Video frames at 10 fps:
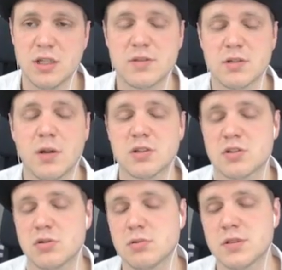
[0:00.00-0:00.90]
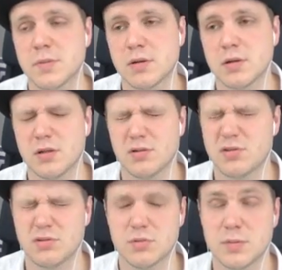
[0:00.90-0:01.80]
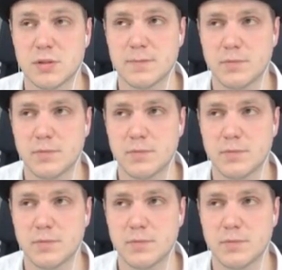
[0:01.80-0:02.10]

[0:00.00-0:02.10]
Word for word: And even someone like Storm Spirit, uh, not Storm Spirit,